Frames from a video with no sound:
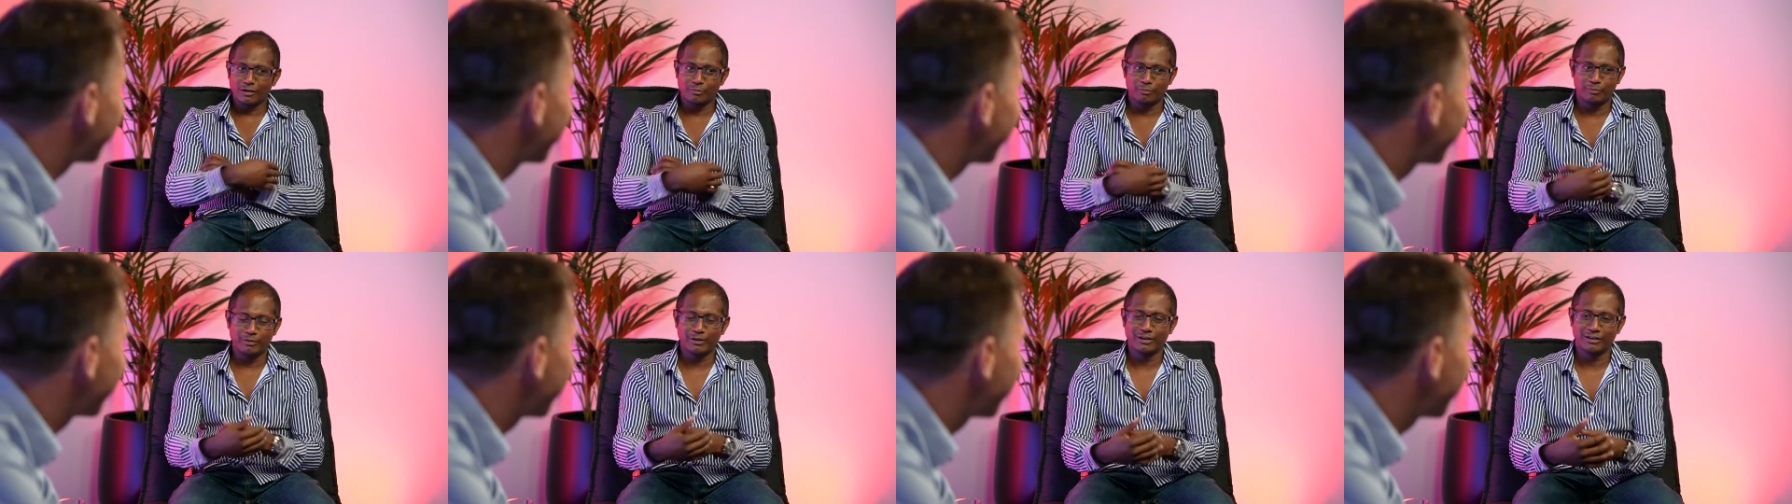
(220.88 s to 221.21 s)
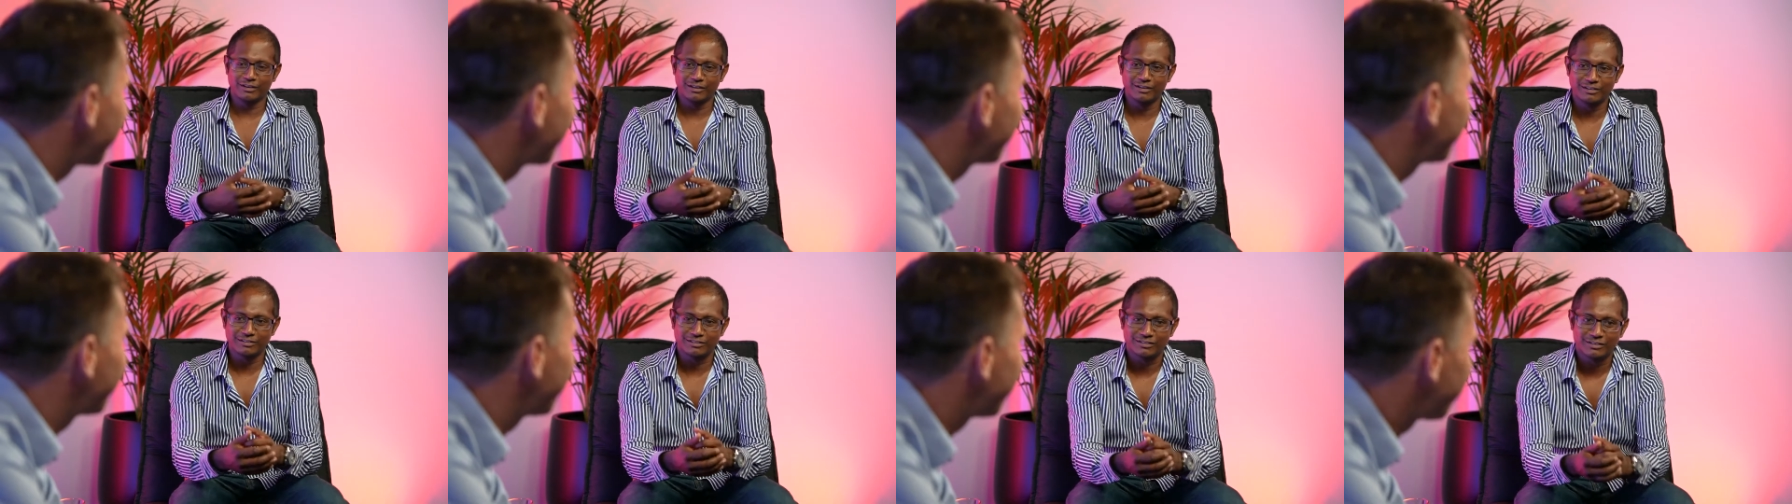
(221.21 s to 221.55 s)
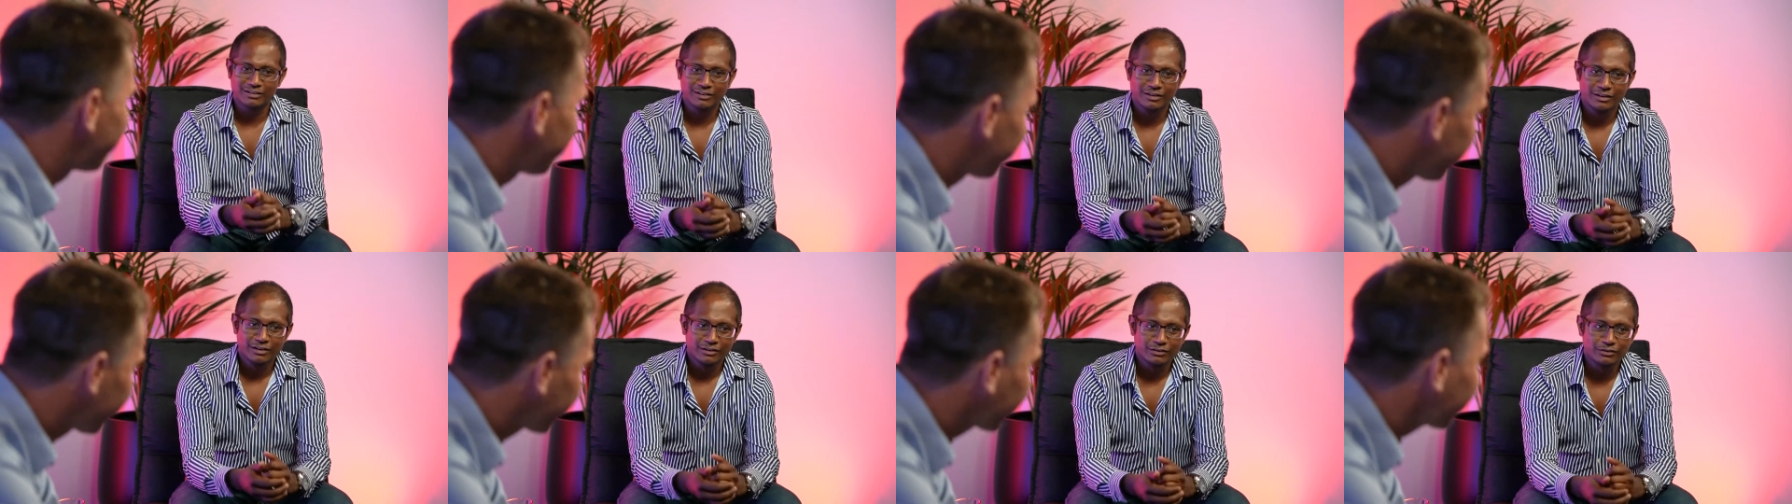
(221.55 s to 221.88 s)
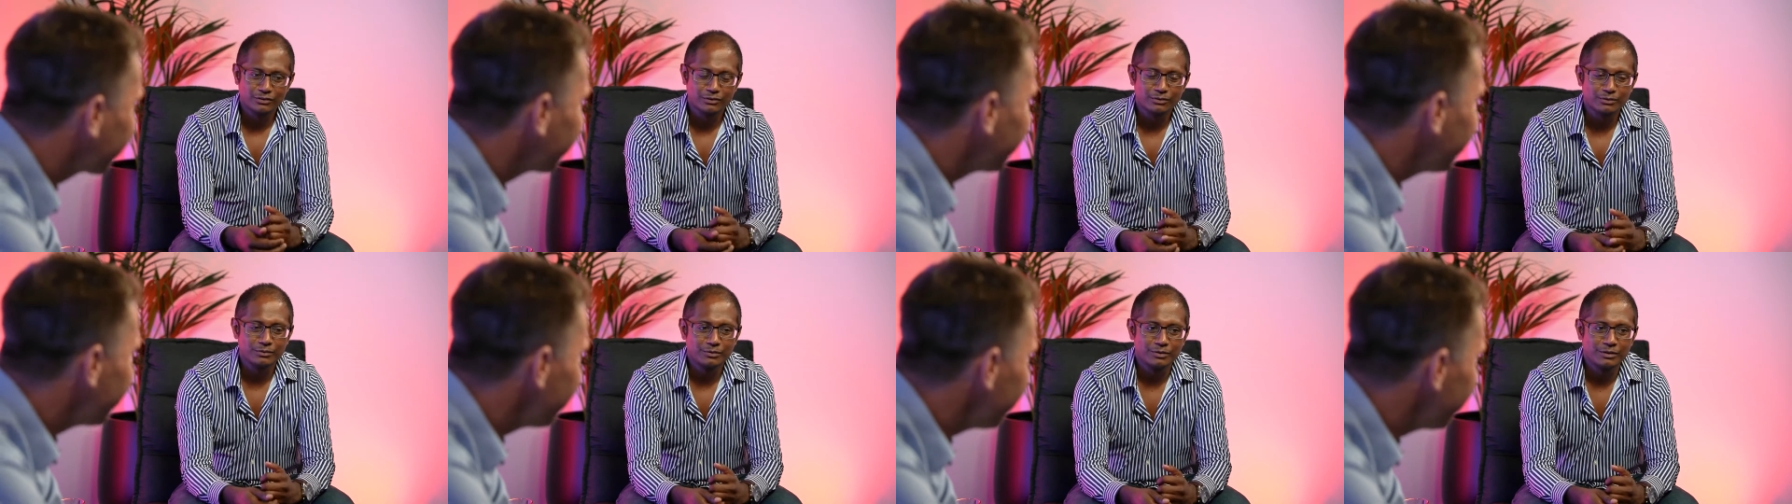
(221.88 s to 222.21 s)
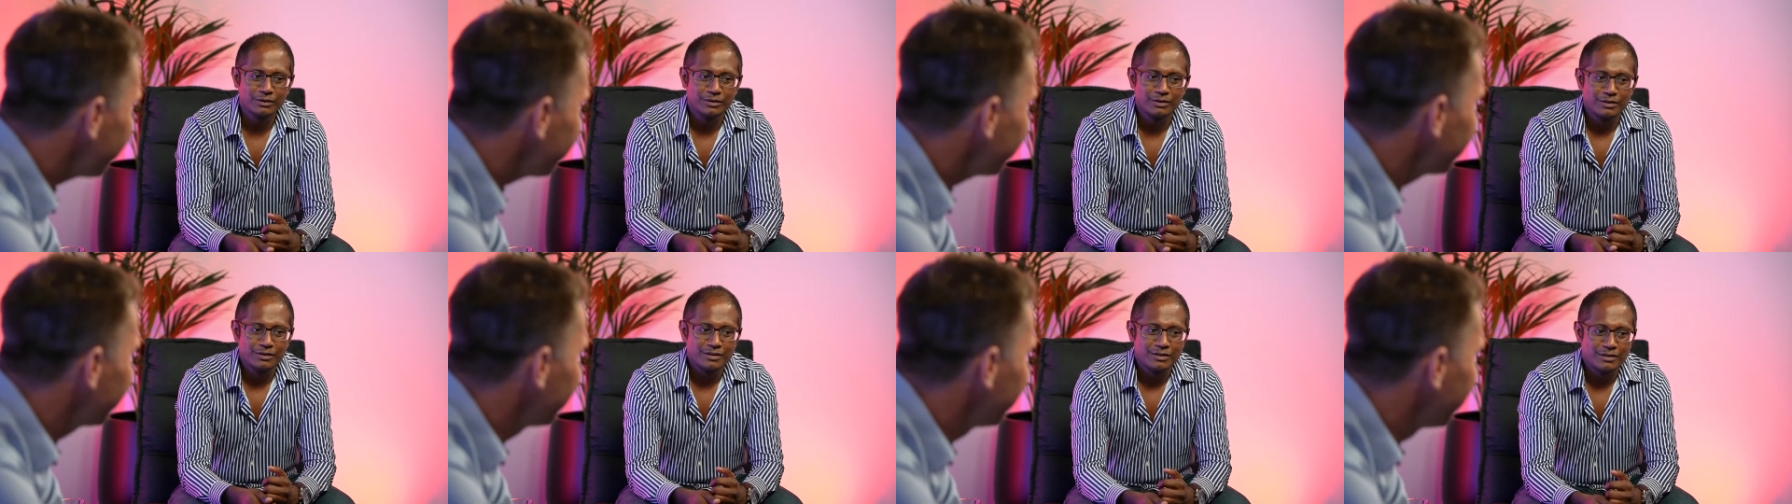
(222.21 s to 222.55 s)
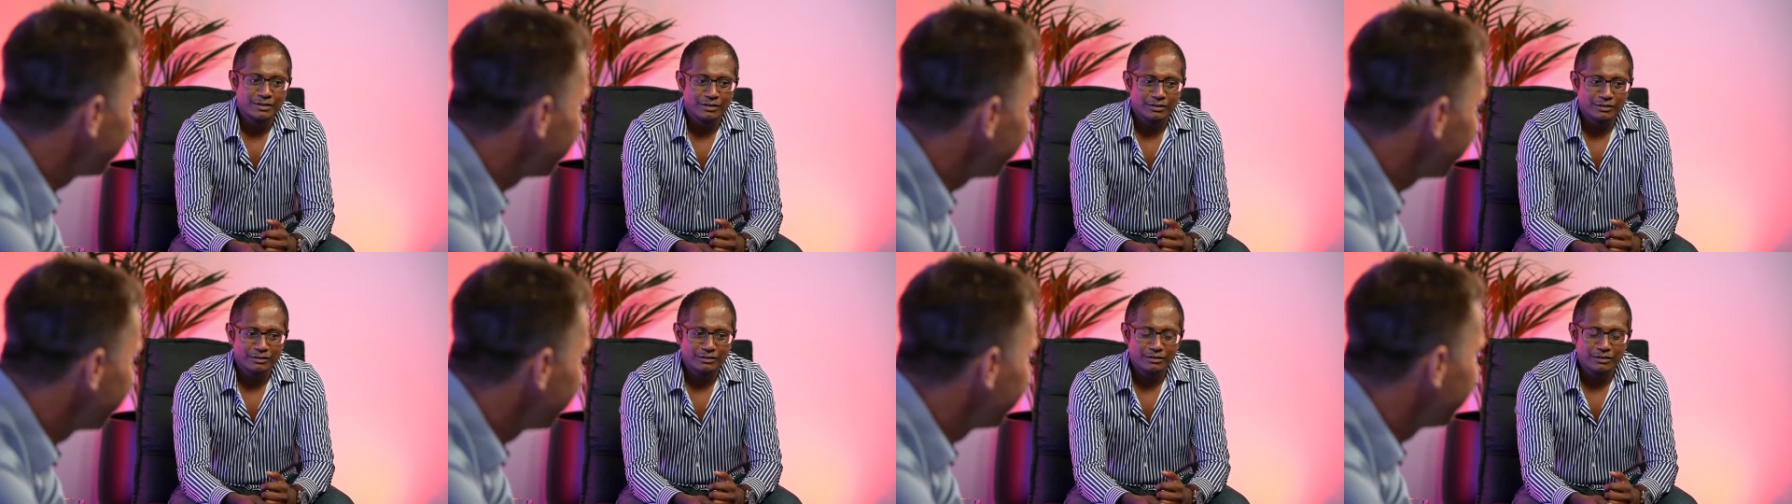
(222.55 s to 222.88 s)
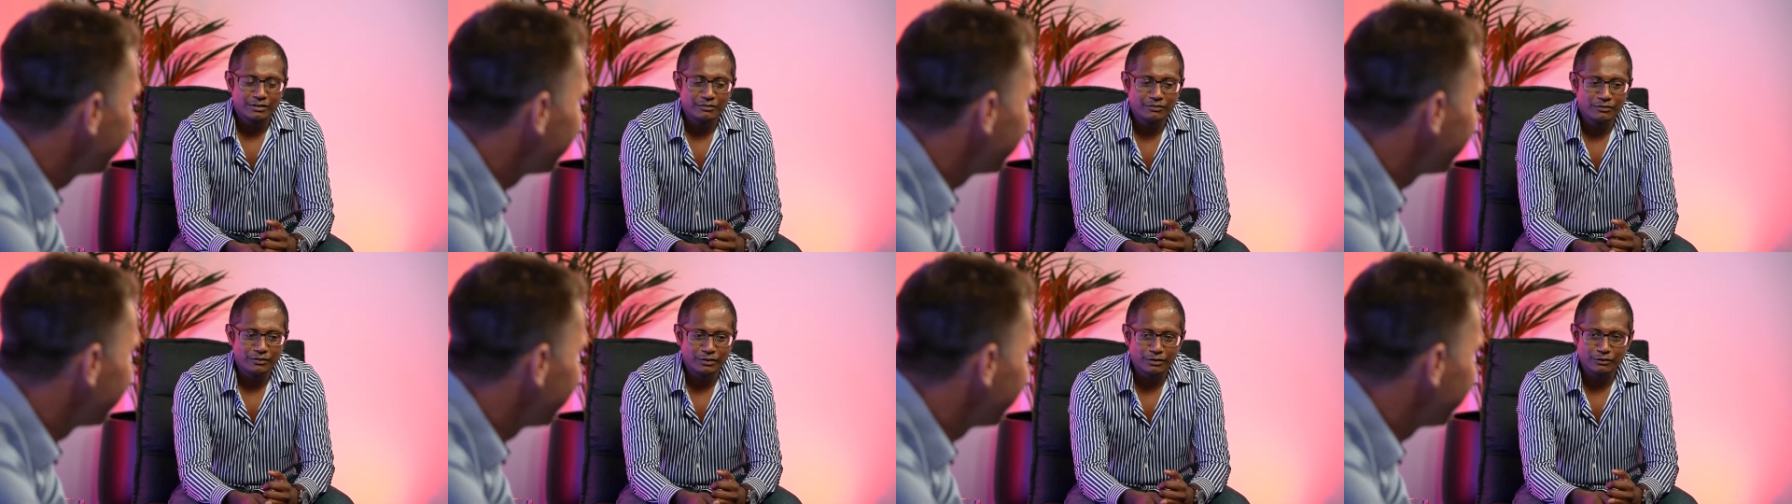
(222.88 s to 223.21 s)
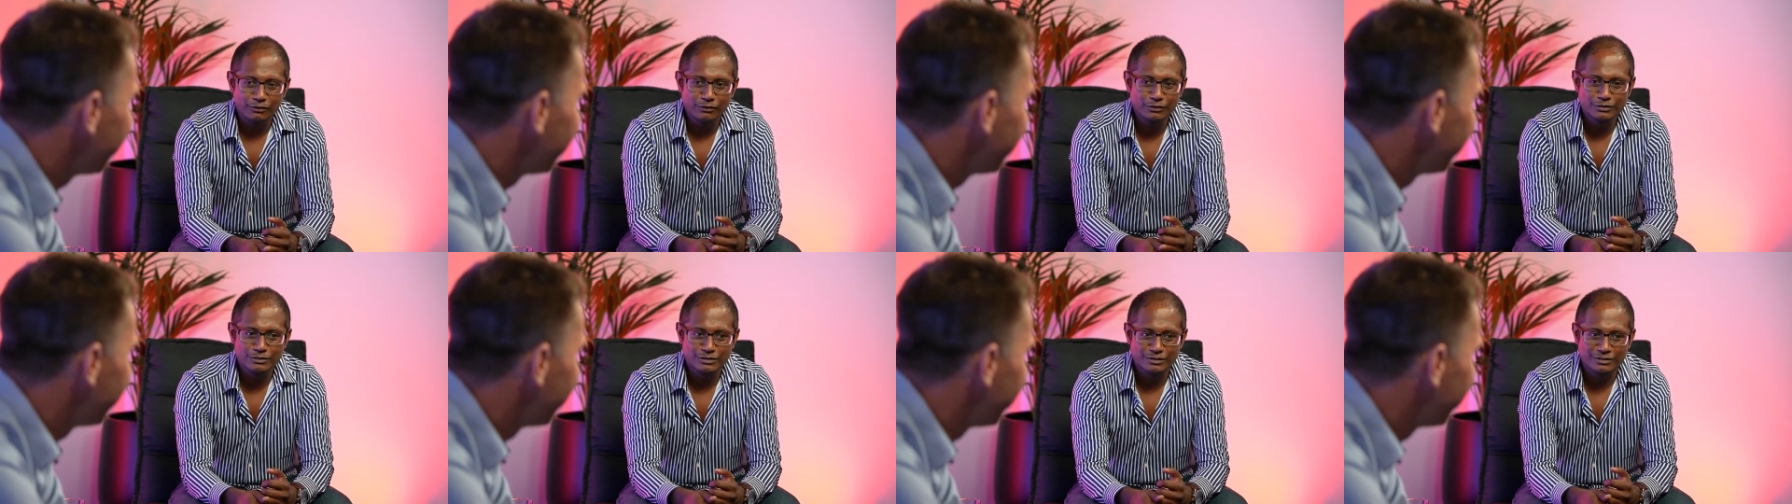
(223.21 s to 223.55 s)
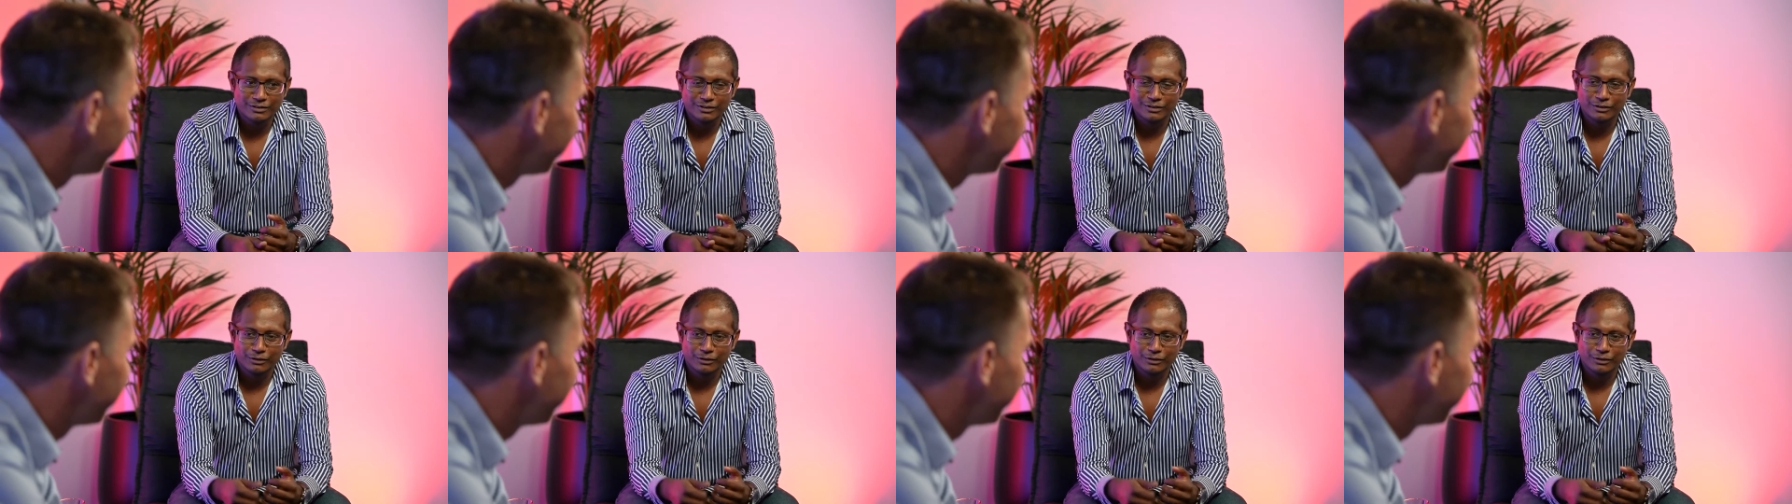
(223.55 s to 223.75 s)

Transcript: bet it is. So if you just,